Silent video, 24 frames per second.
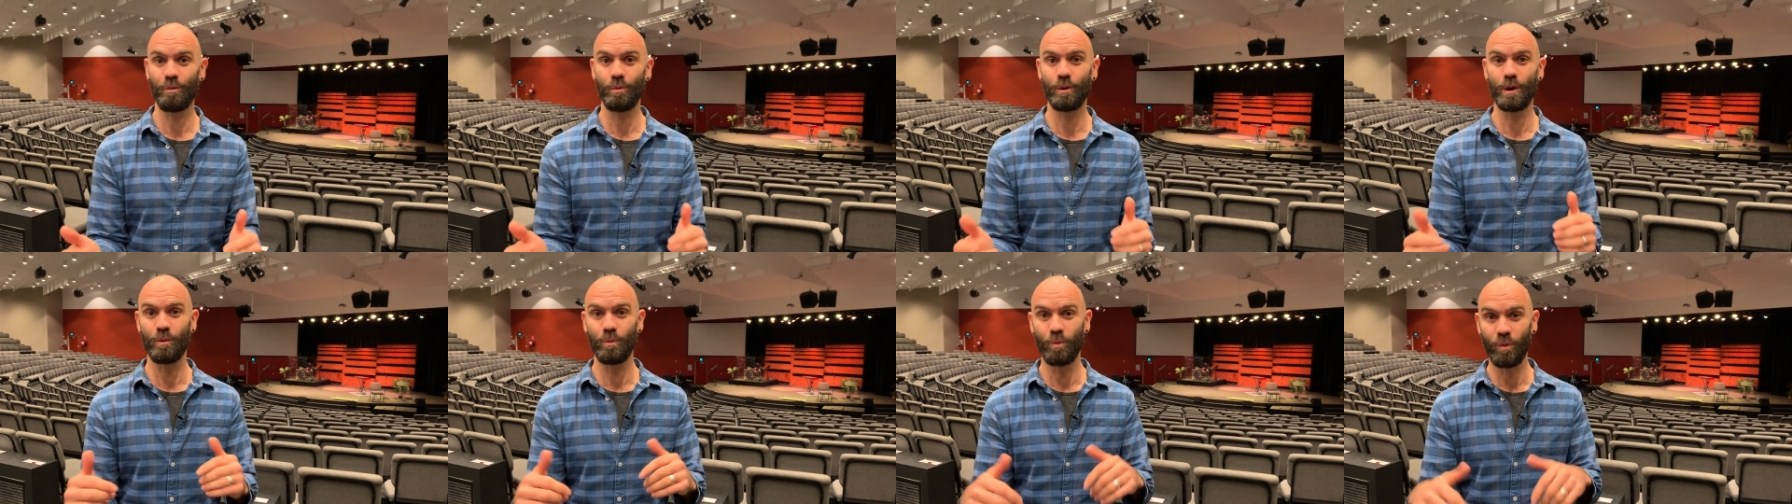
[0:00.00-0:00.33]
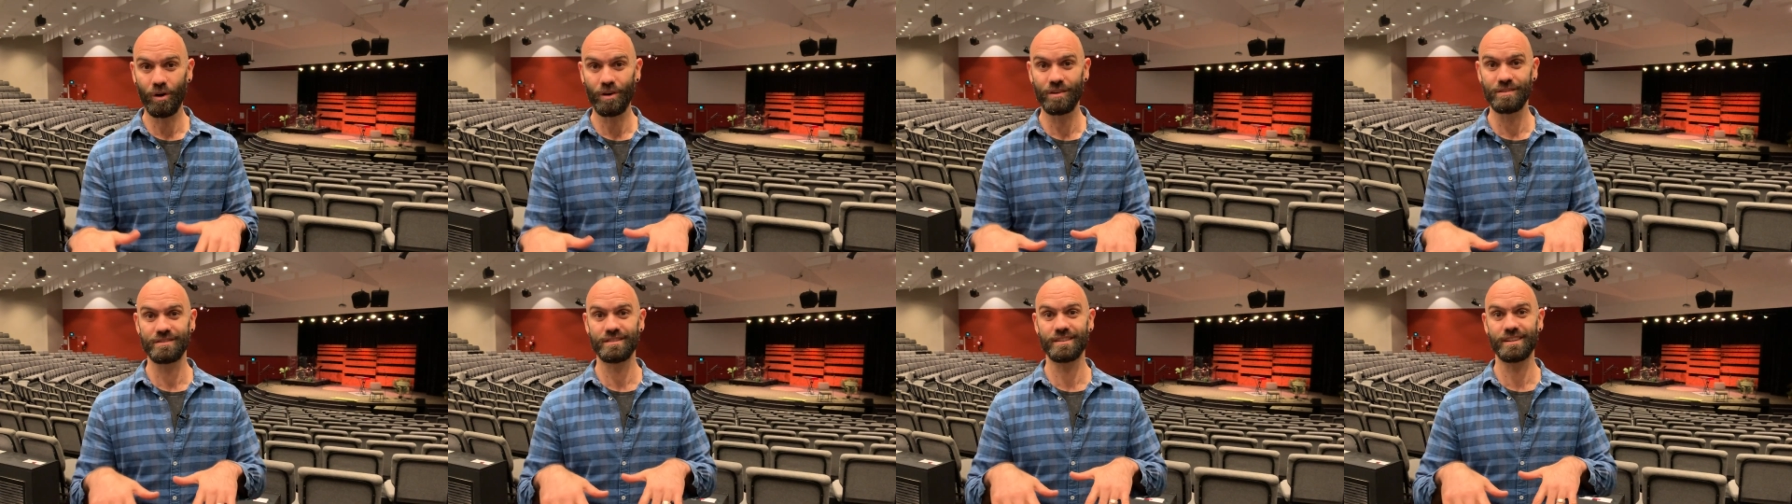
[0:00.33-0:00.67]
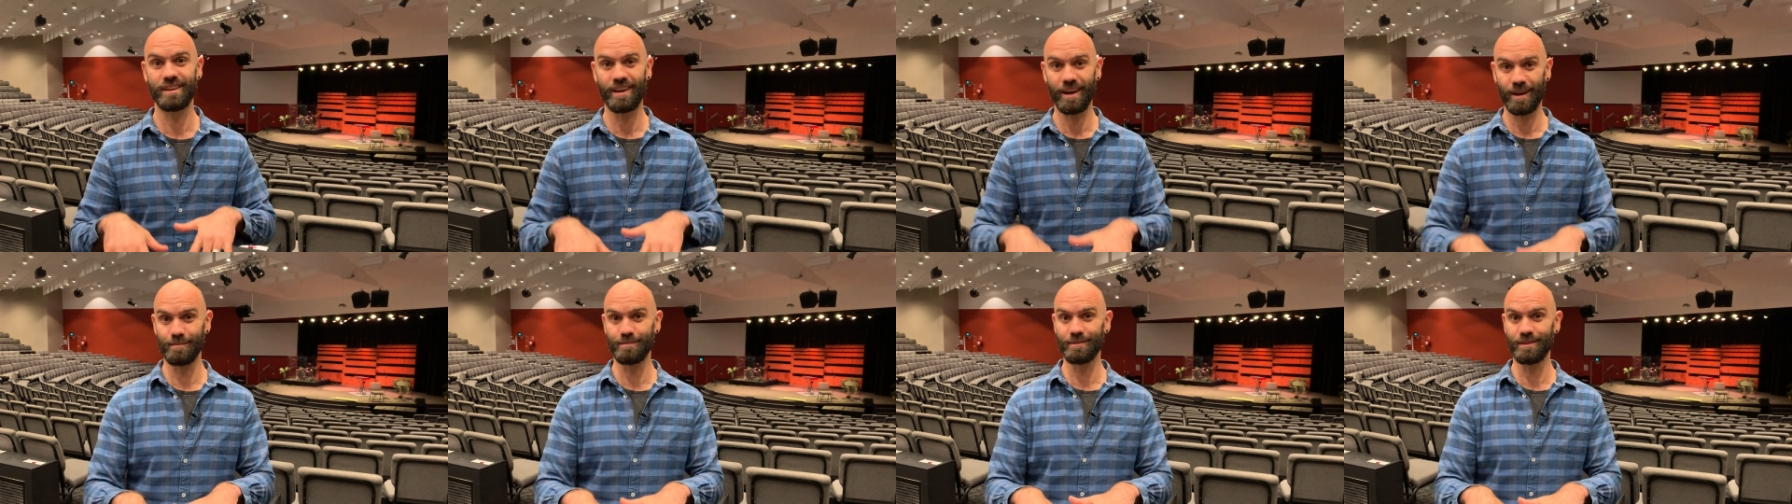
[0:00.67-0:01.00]
we want to
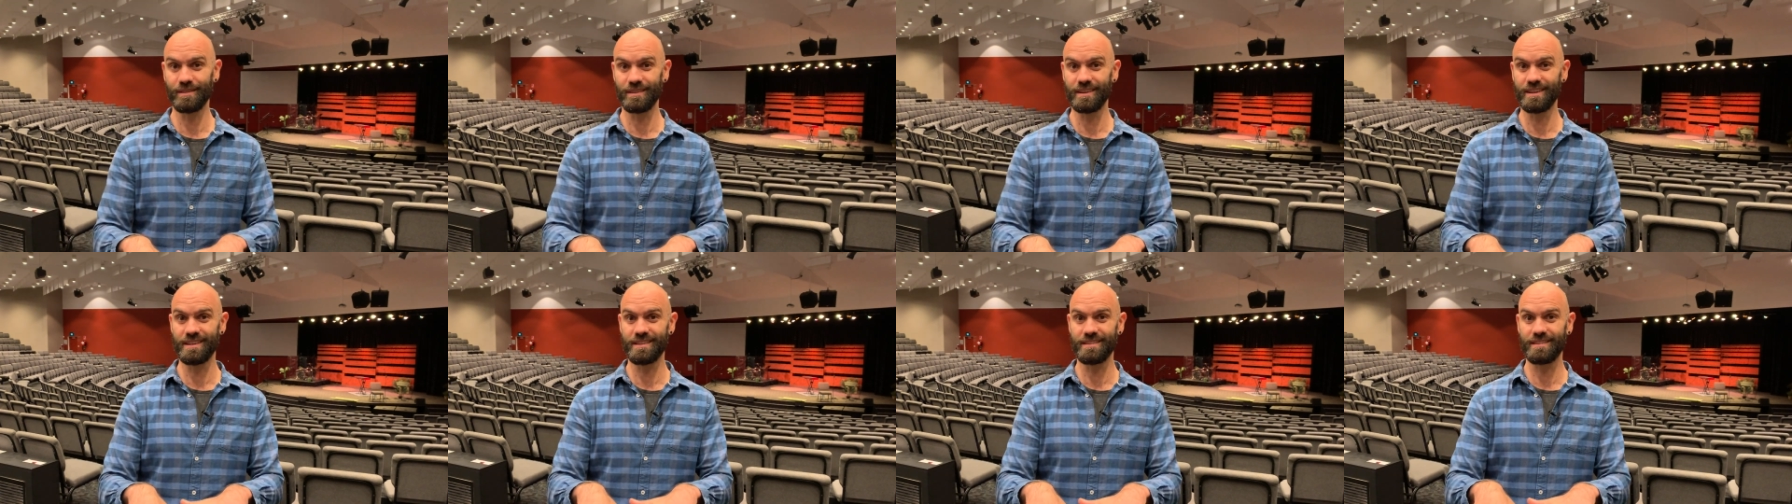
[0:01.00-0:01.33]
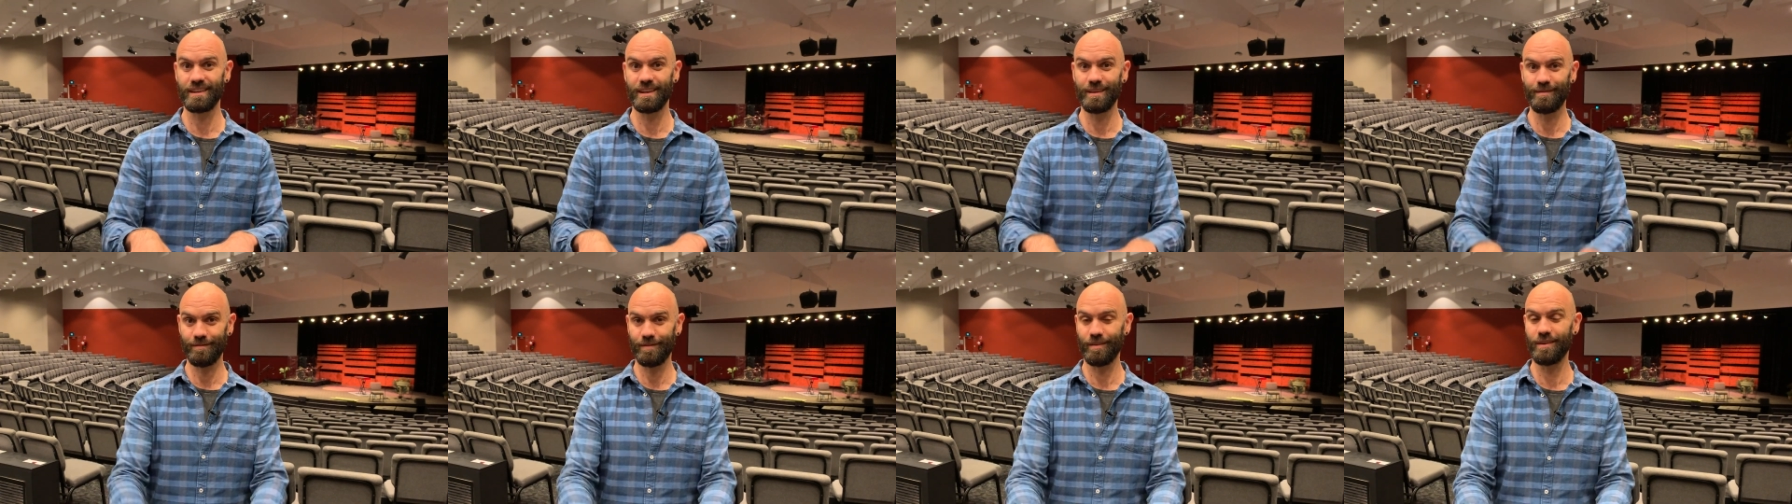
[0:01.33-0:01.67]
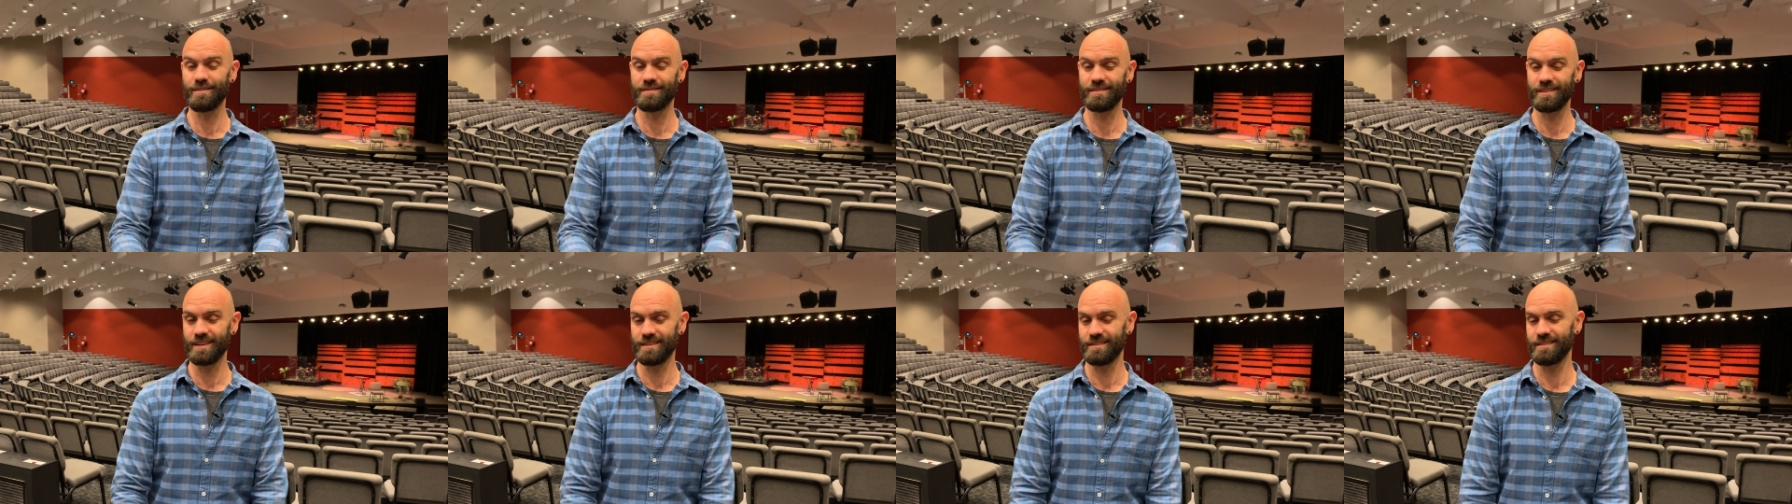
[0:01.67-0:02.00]
come to these info
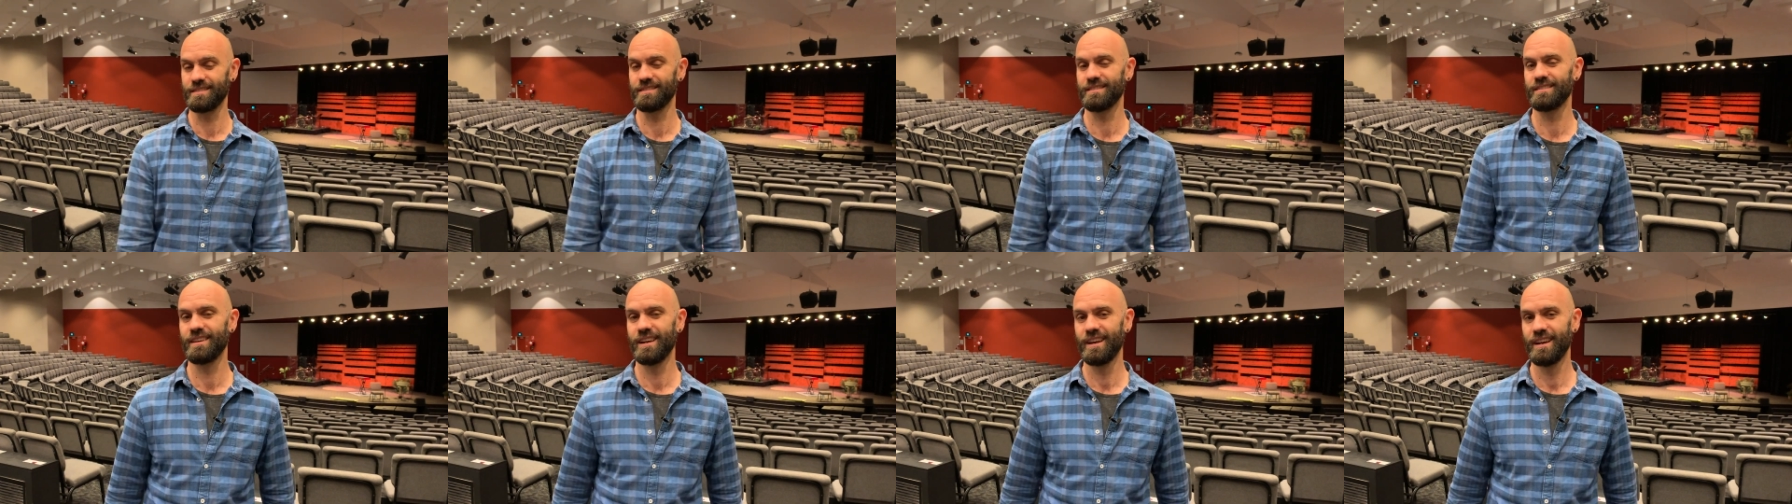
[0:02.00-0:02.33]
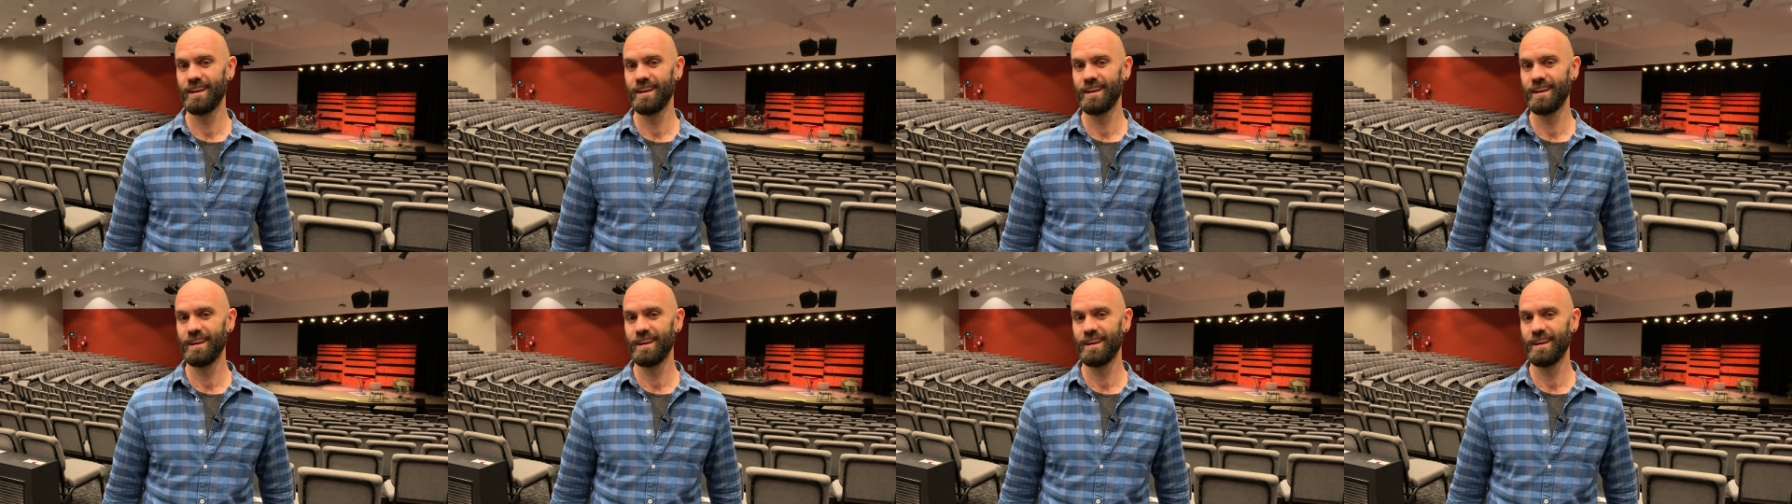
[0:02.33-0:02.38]
sessions.